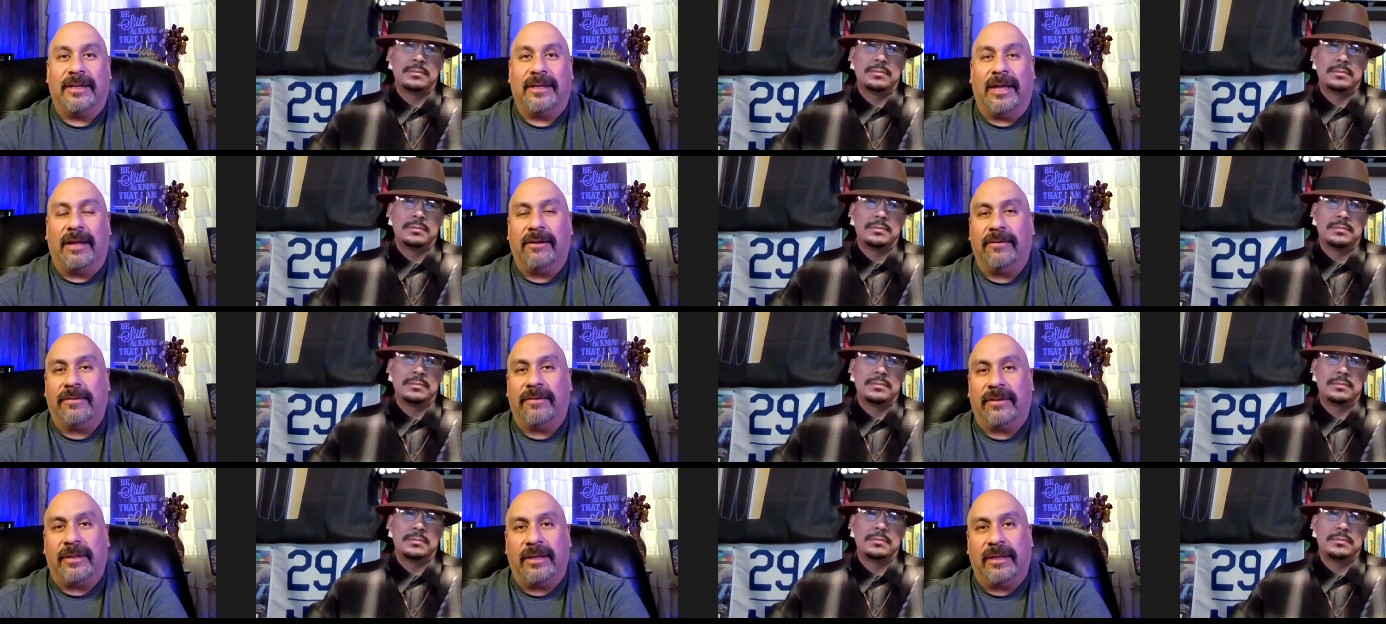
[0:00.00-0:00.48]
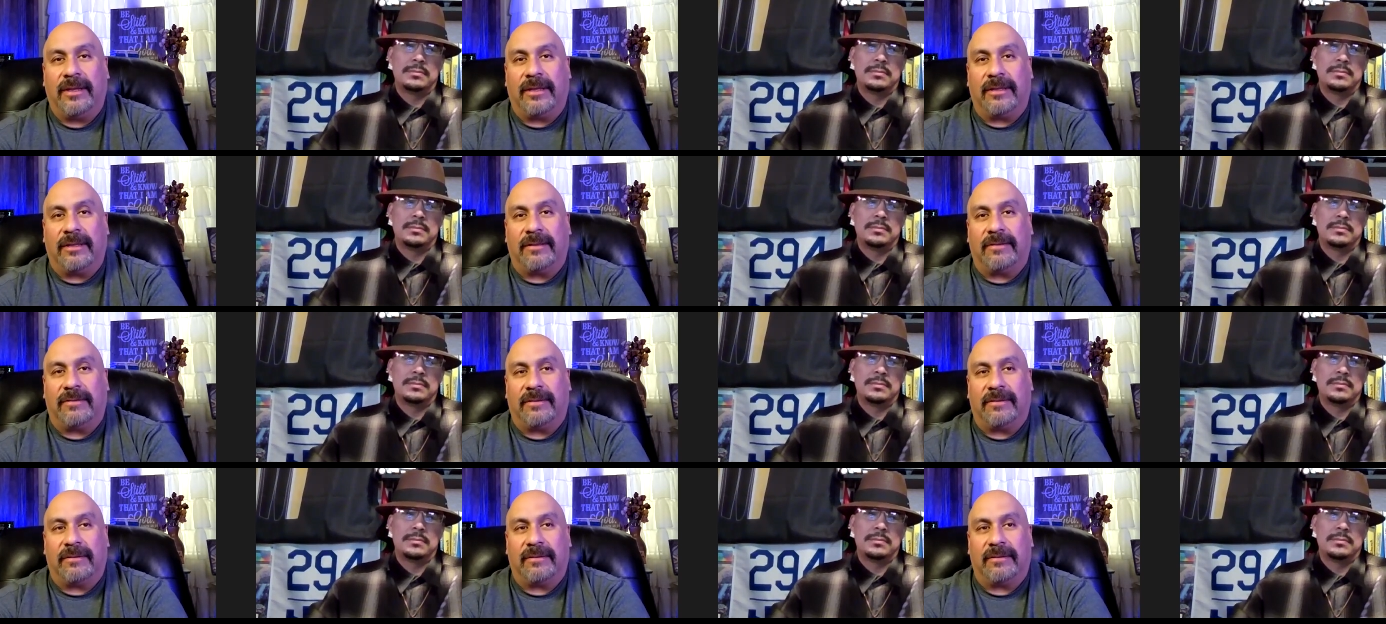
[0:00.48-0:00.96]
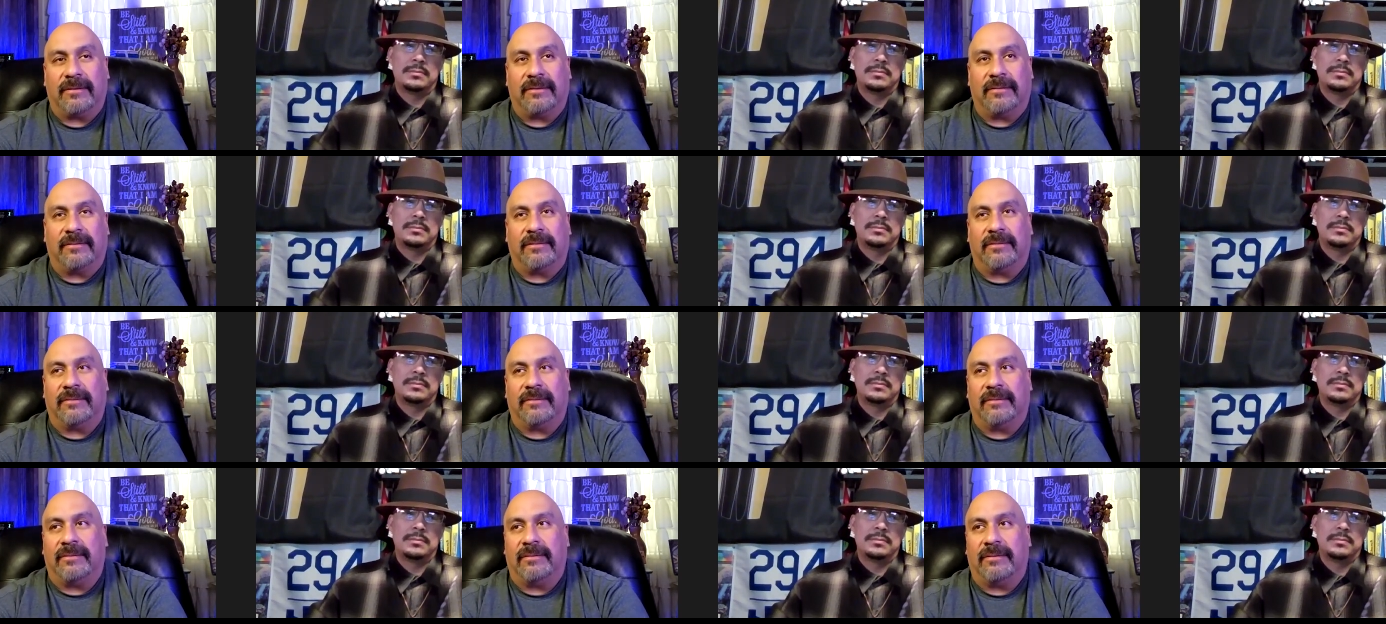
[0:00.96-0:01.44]
Speaker 1: I don't think it's
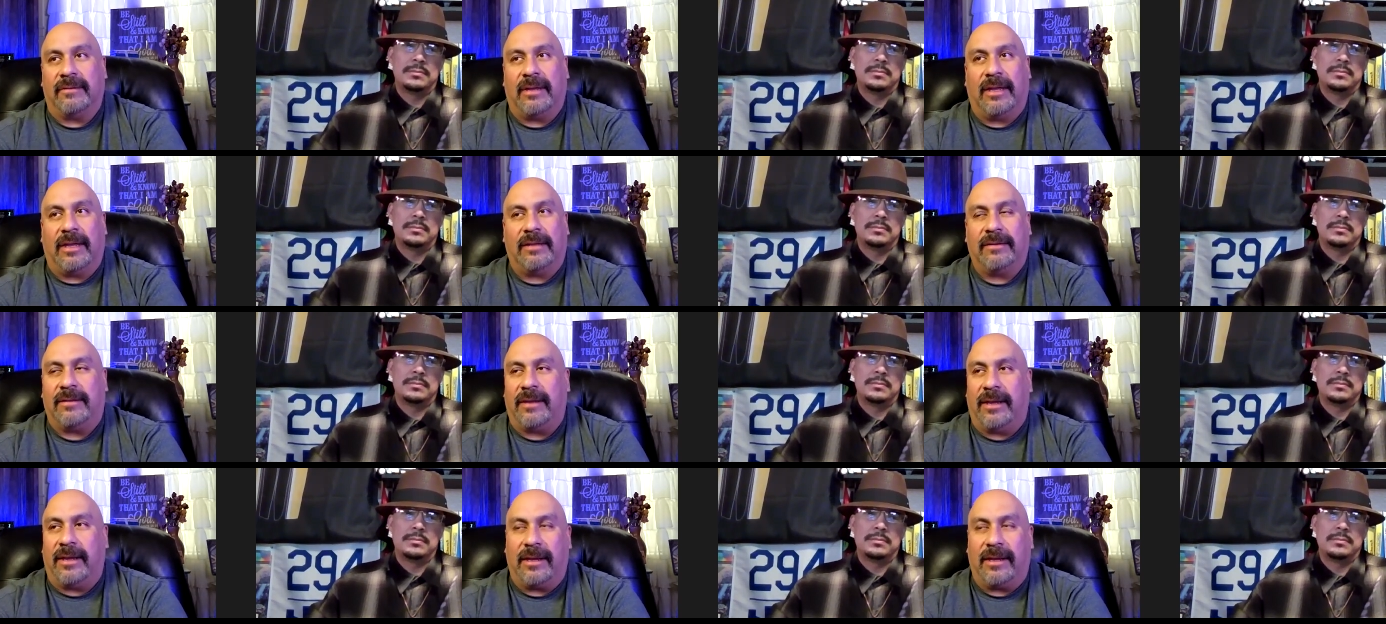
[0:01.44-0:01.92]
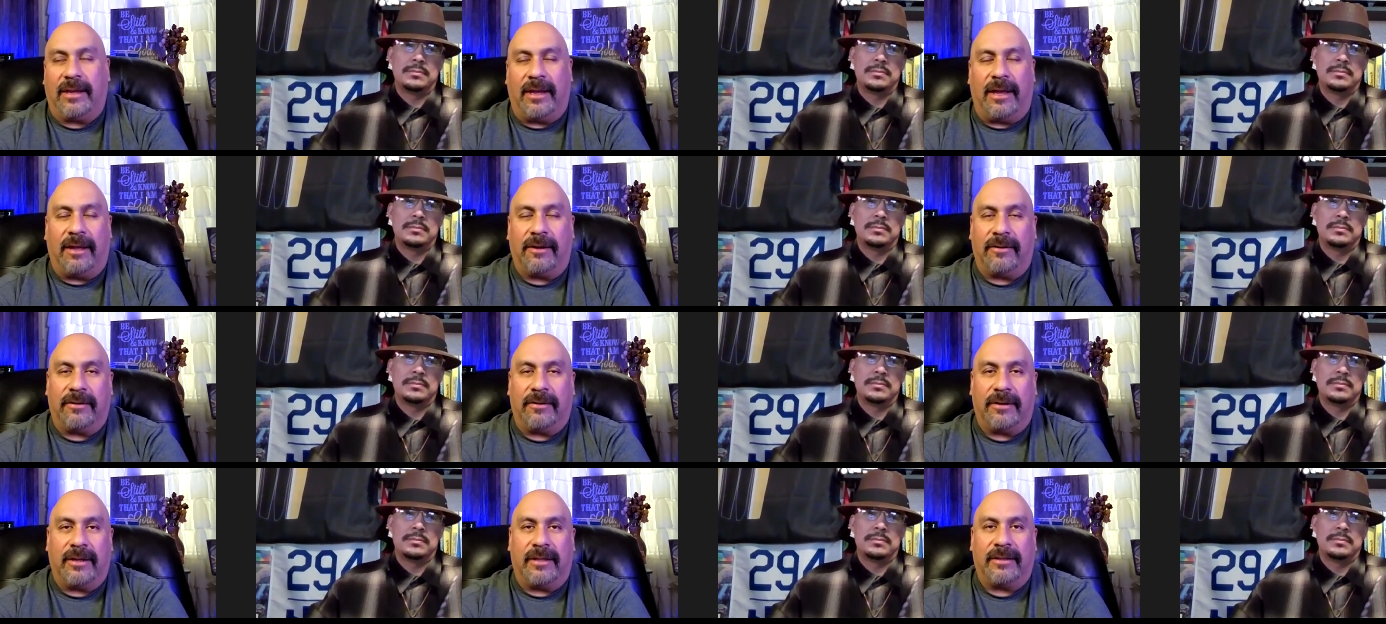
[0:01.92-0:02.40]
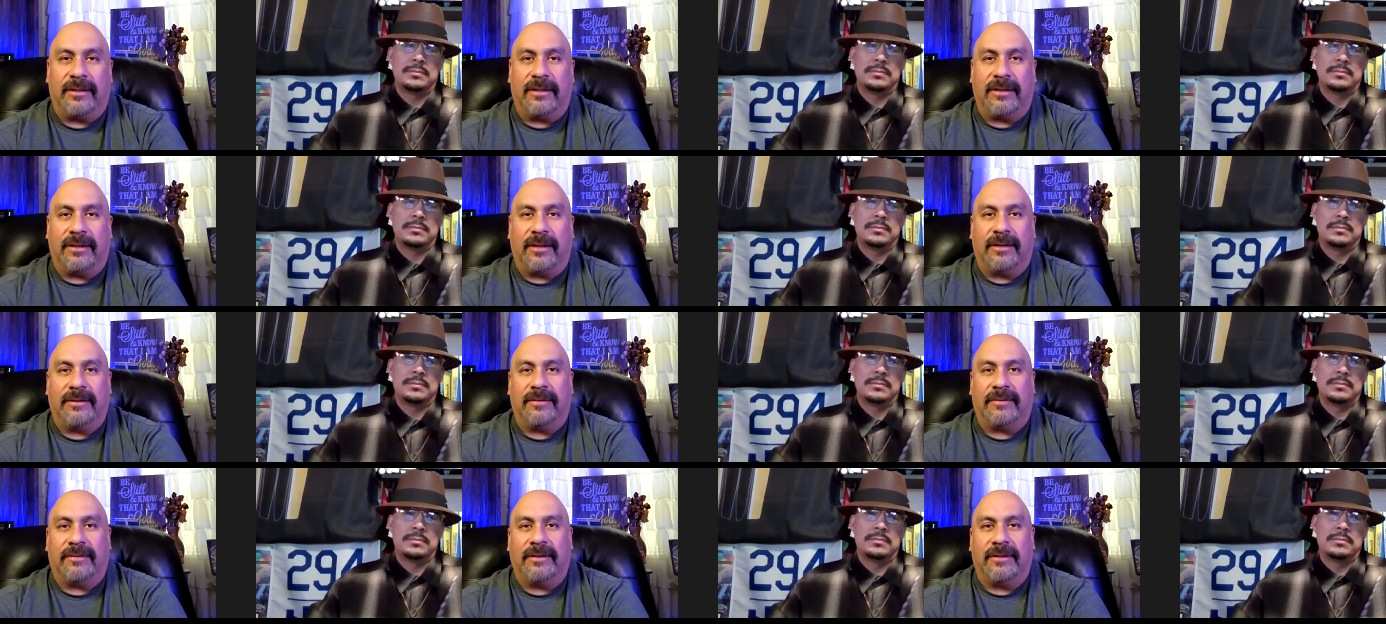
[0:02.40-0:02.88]
anti God or nothing.
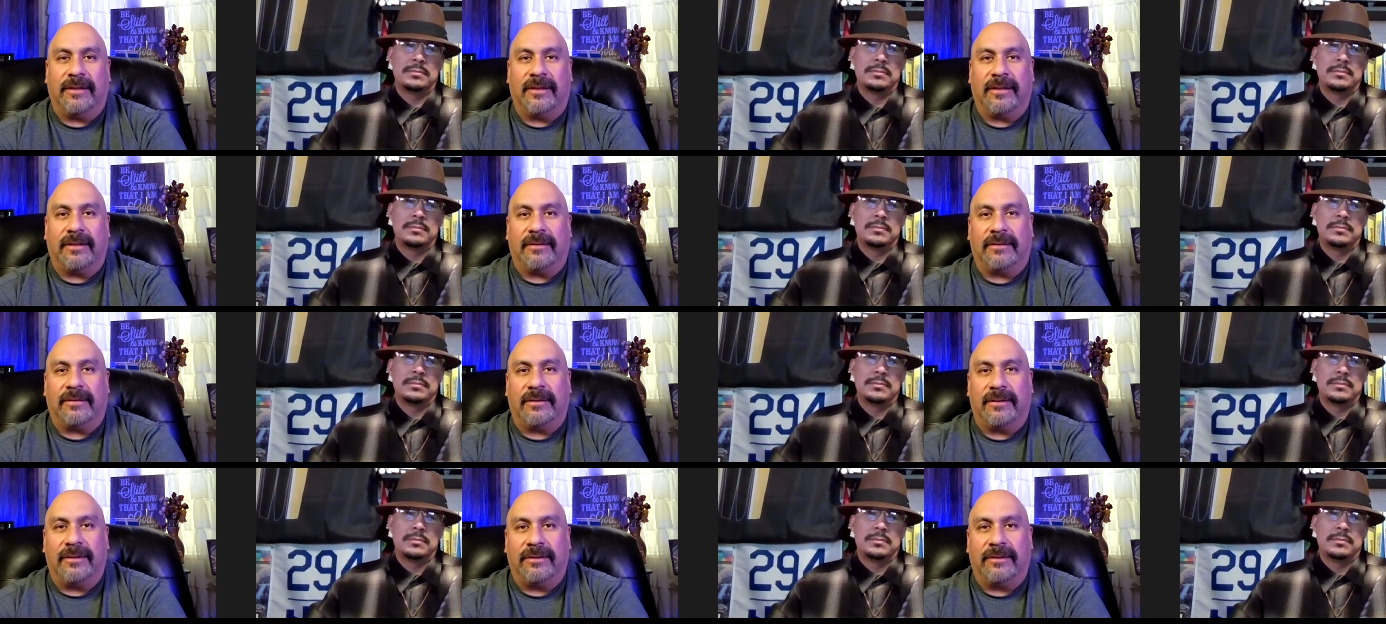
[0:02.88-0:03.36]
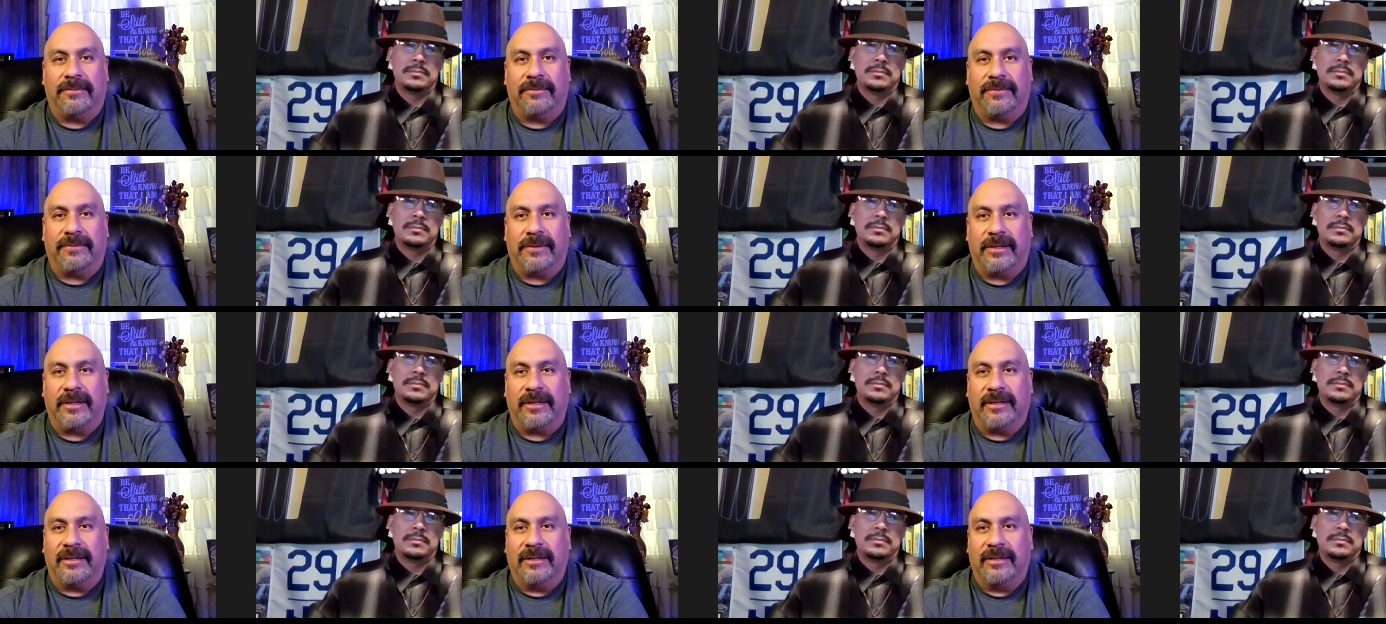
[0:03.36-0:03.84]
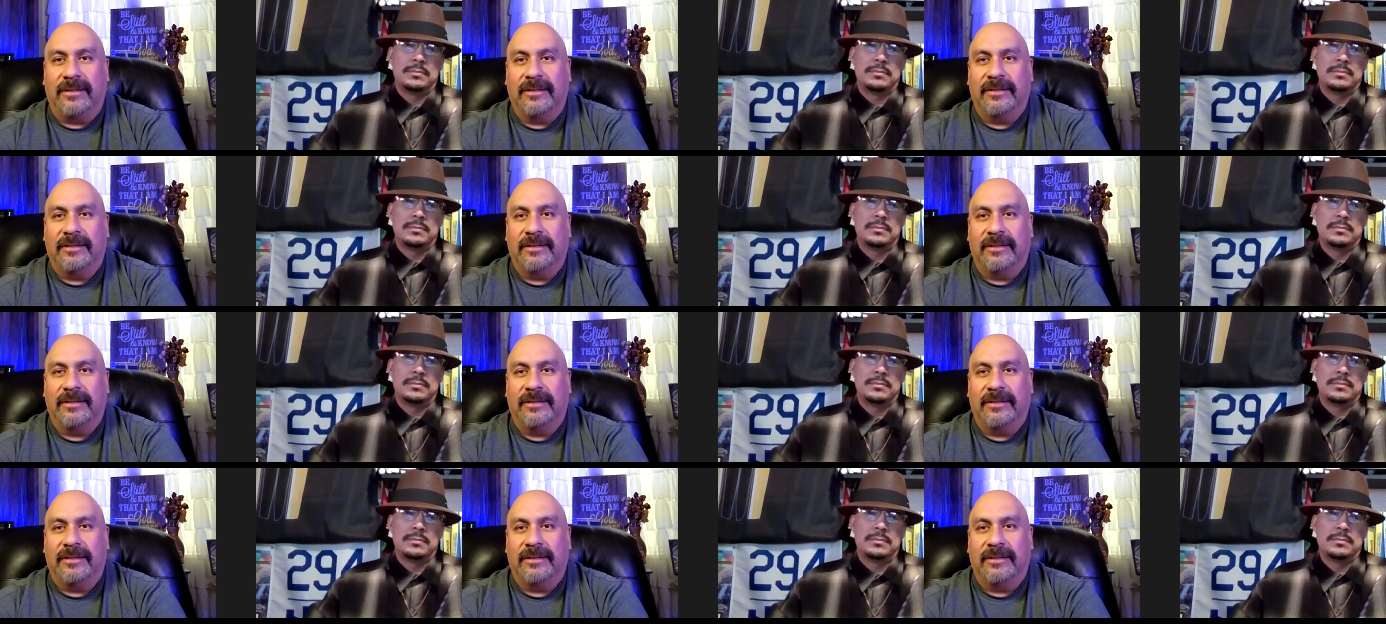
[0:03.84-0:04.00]
I just think it's a little funny.